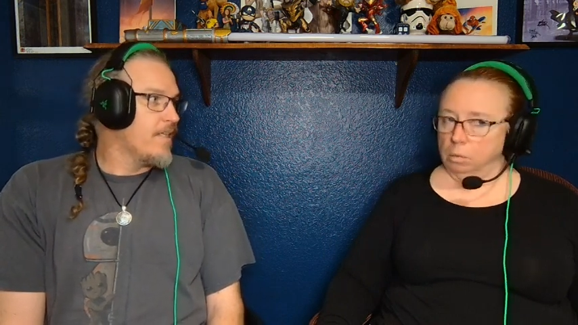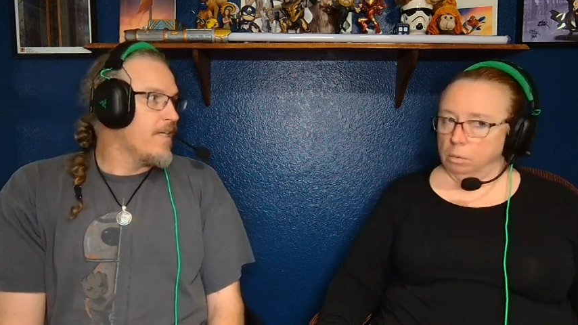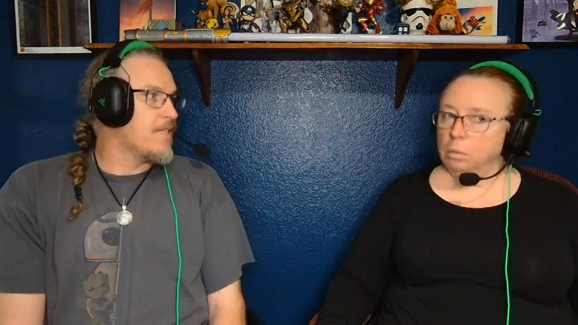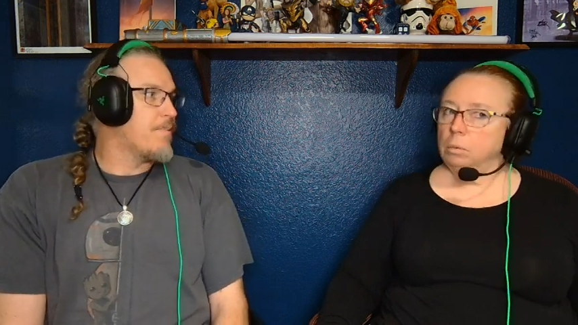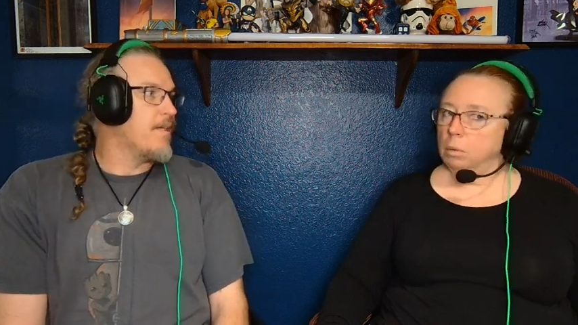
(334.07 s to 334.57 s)

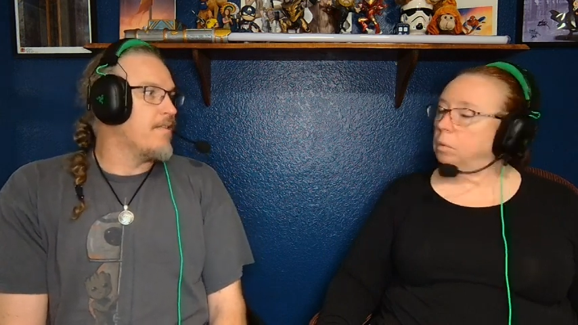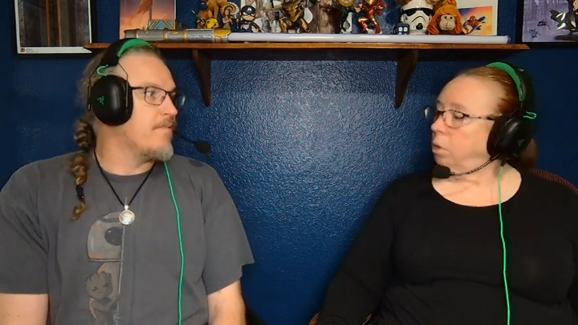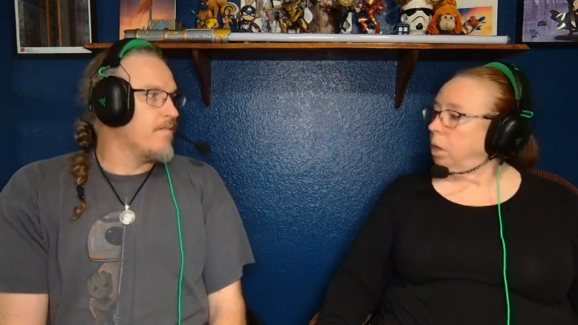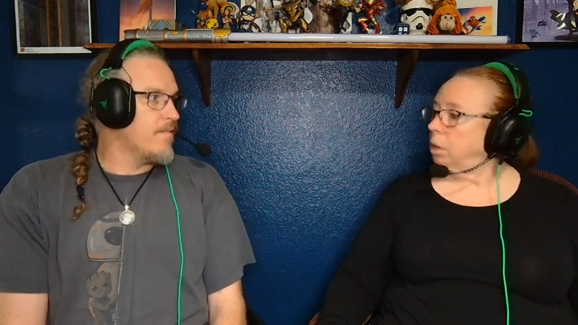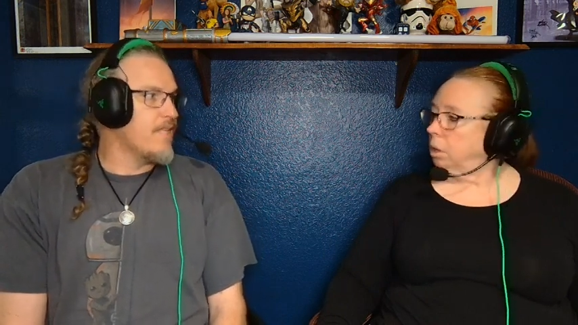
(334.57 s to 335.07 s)
Speaker 1: He's been
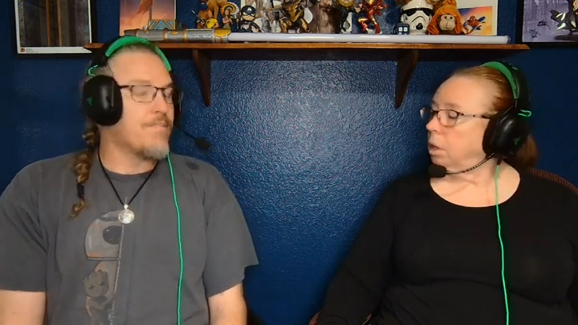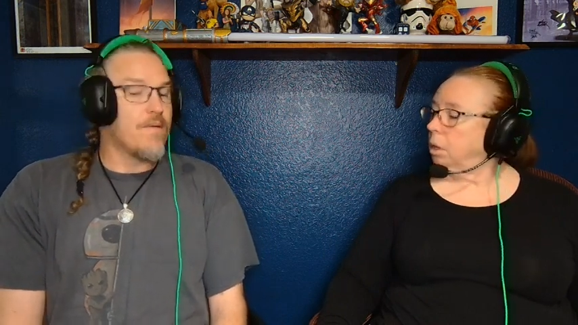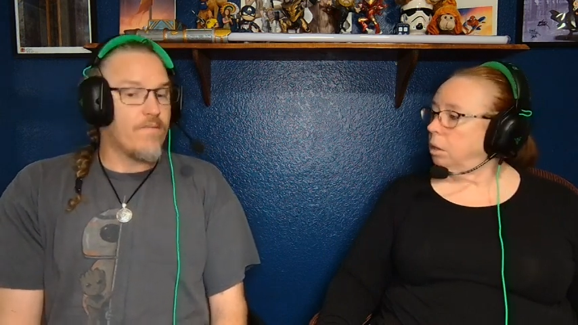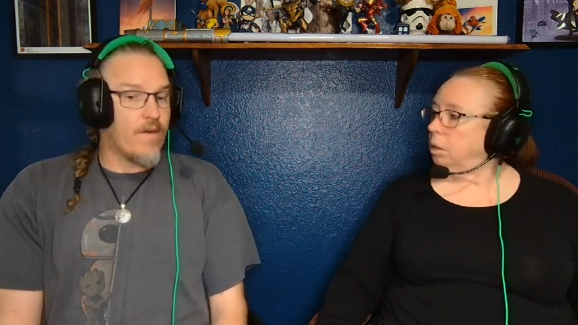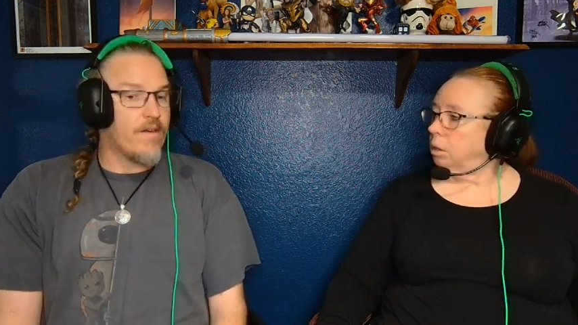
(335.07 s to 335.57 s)
okay, yeah. he's
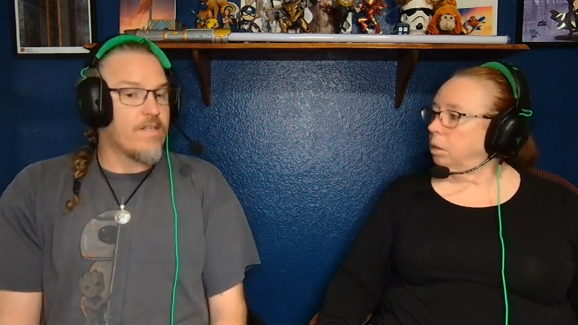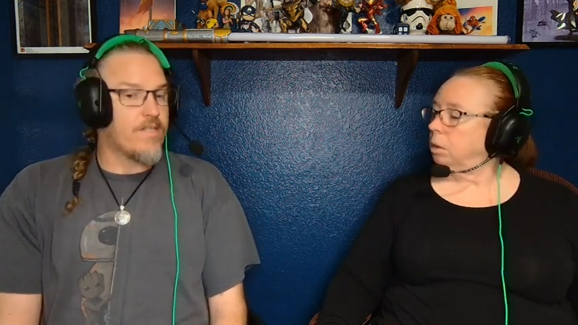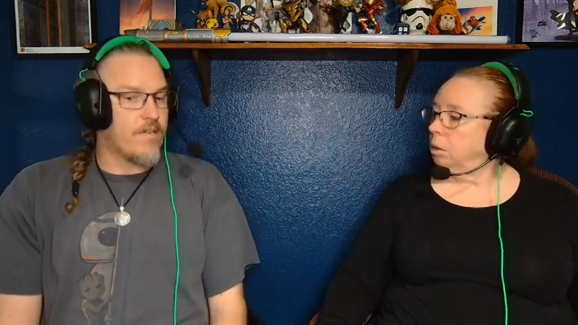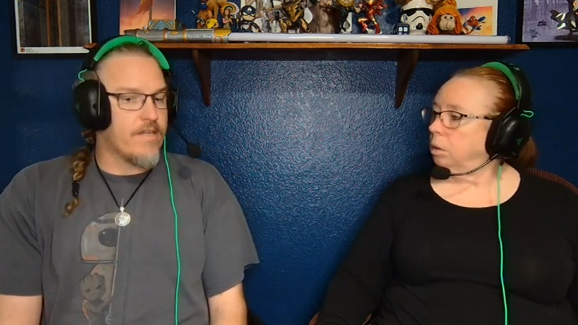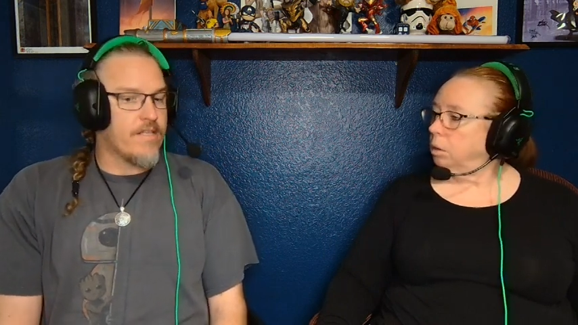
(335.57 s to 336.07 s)
been very
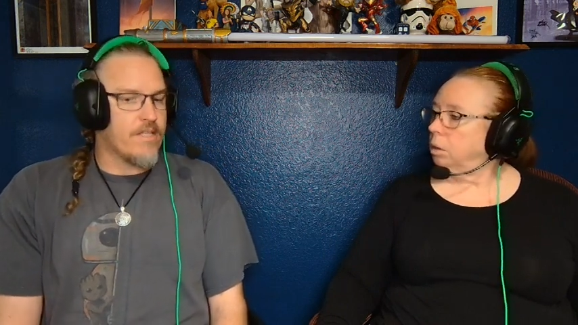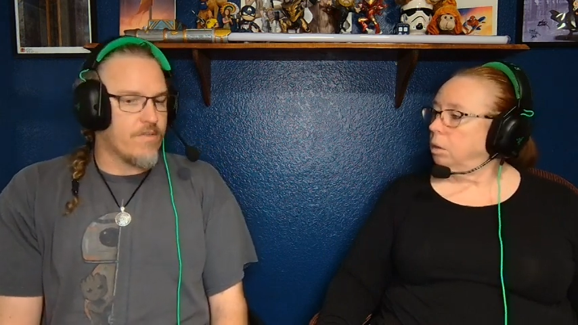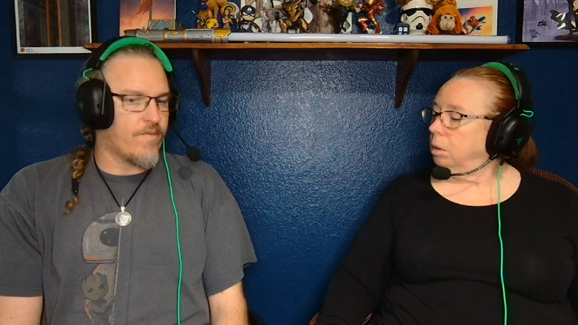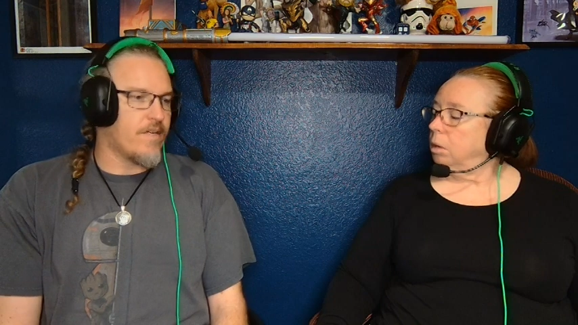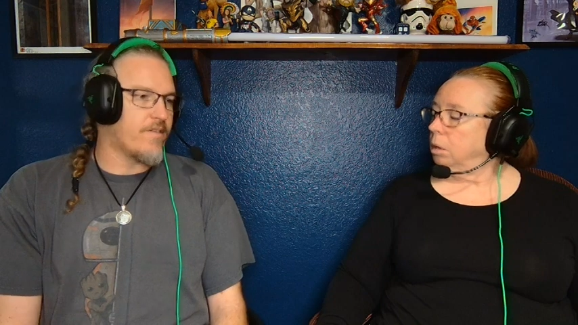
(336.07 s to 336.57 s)
serious. He
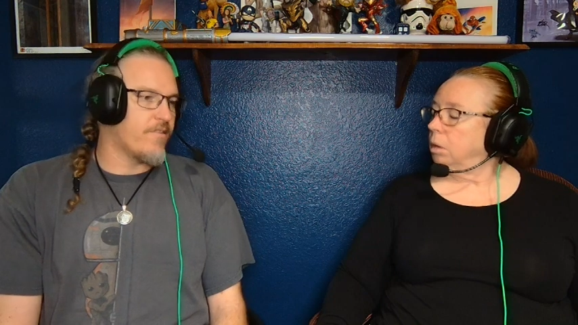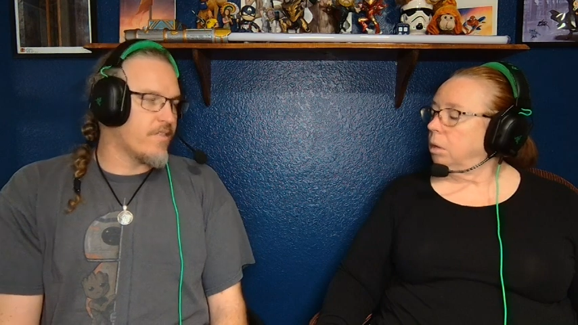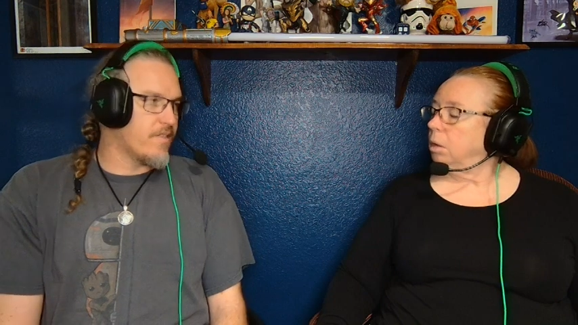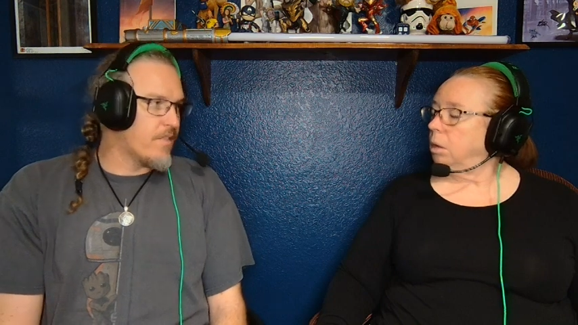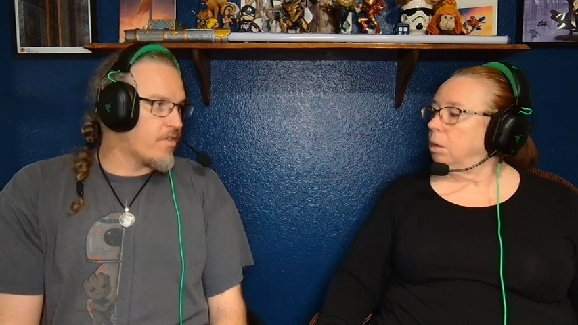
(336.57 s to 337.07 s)
was very
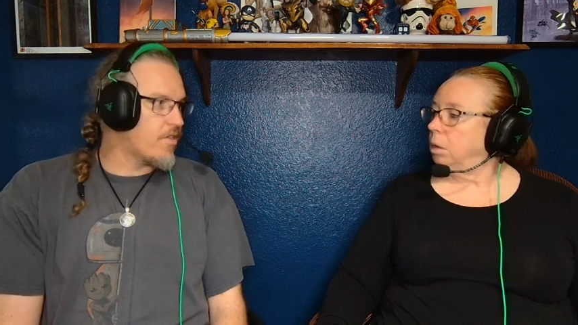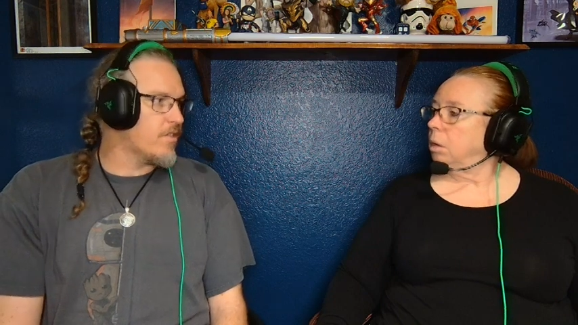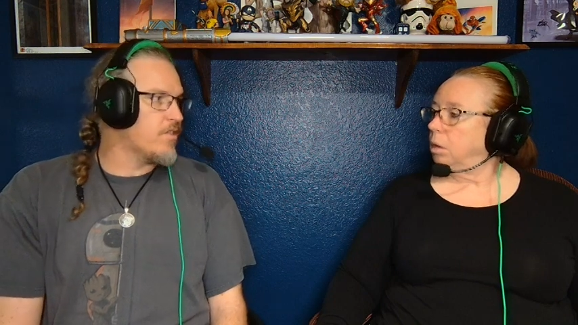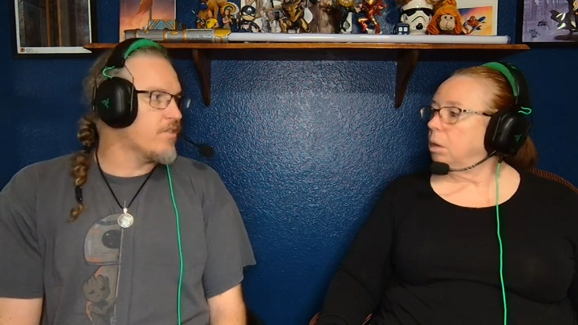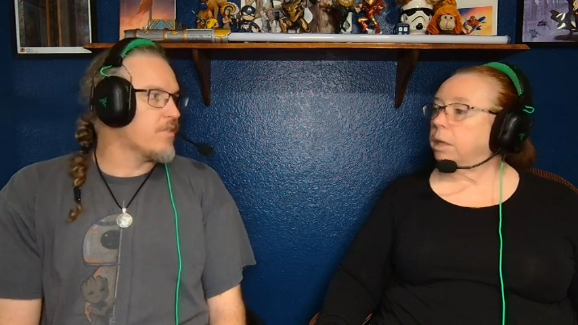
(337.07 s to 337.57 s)
serious in the
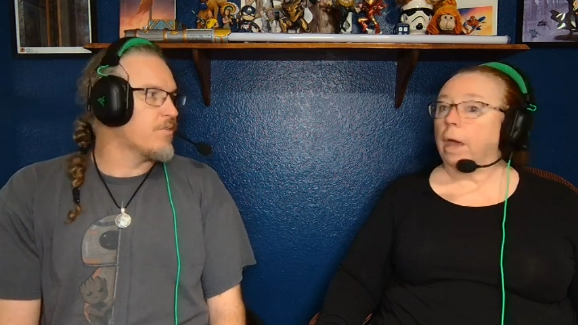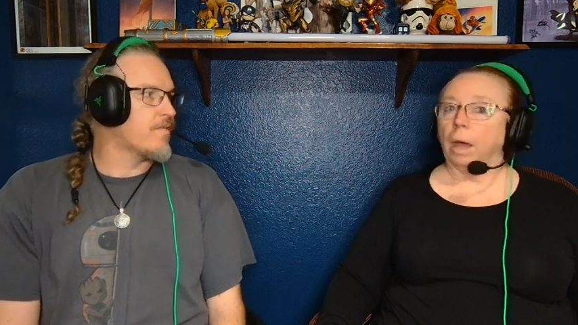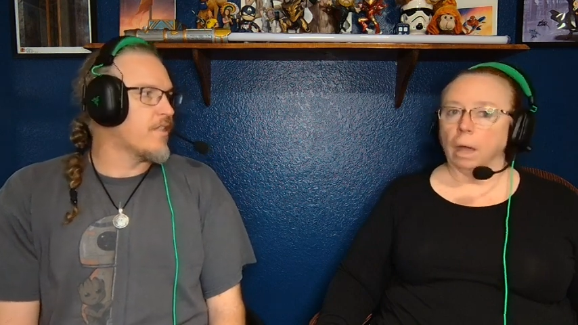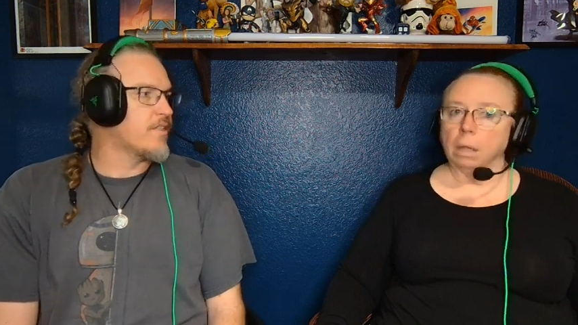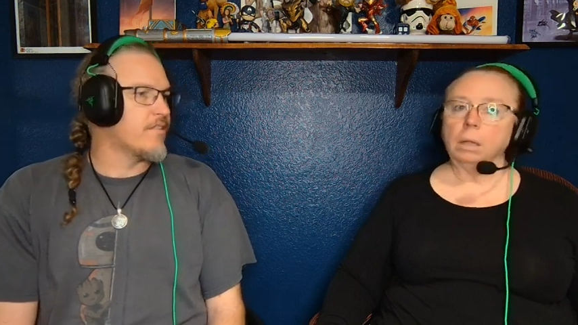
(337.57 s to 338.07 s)
Eternals. Yeah,
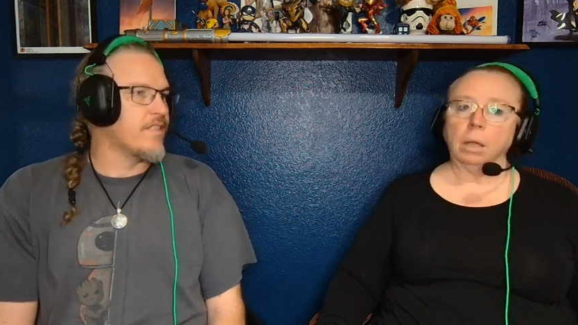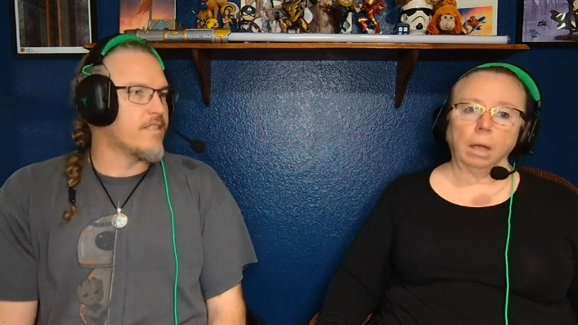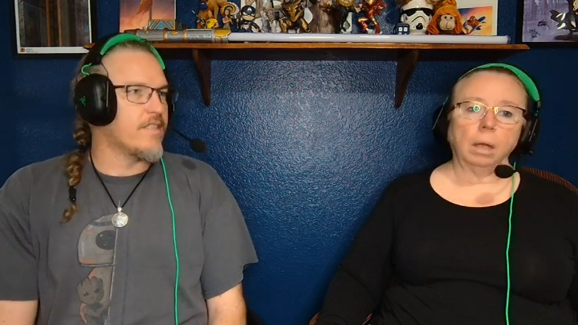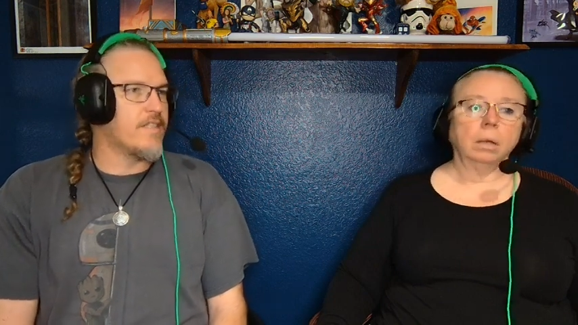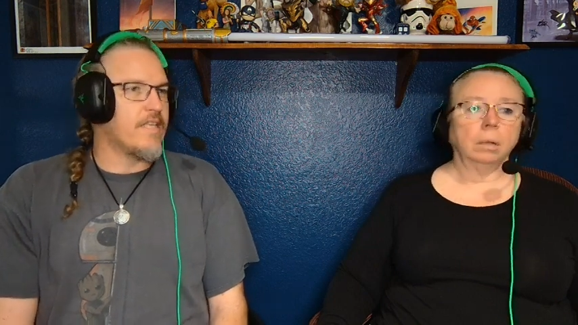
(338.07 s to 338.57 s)
very serious
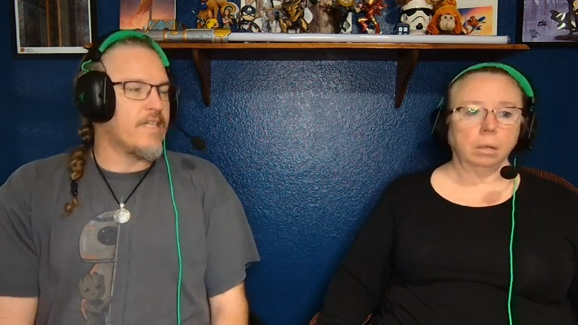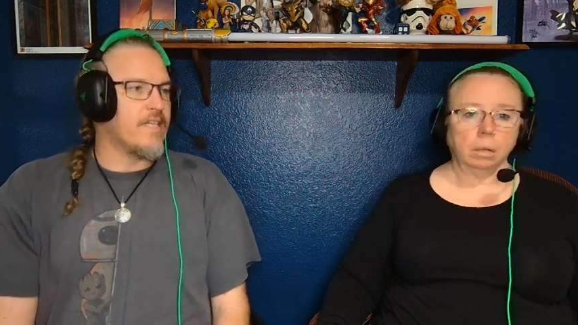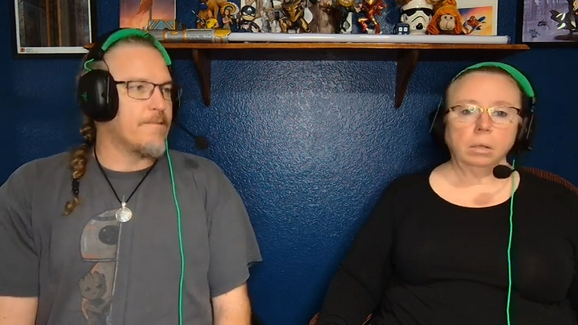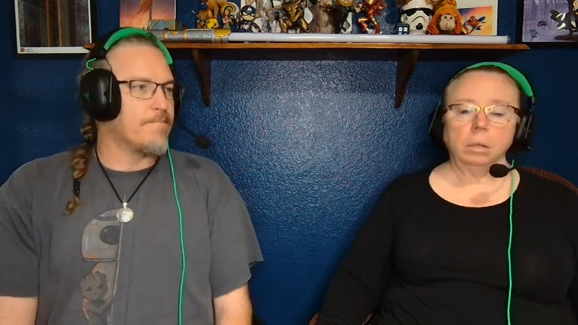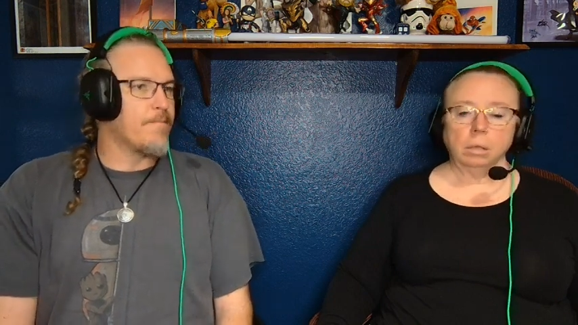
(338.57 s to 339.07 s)
yeah. in the
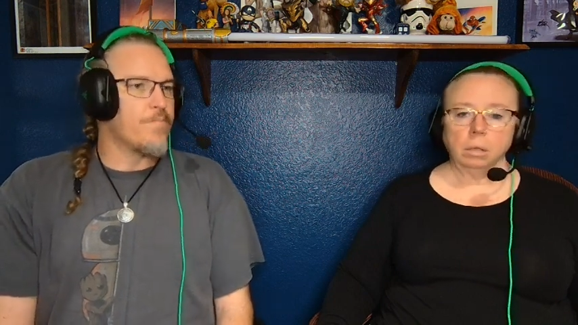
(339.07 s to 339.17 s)
um,